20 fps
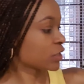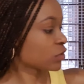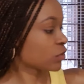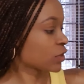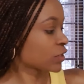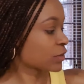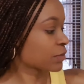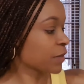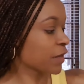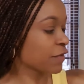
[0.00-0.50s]

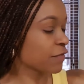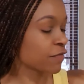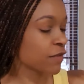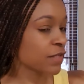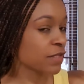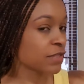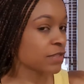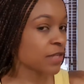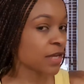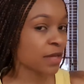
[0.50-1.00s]
was my
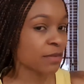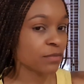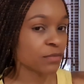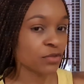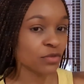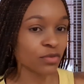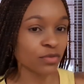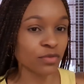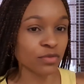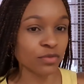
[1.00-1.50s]
first time
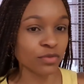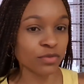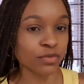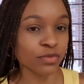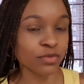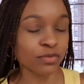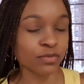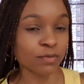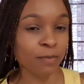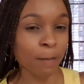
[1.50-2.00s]
to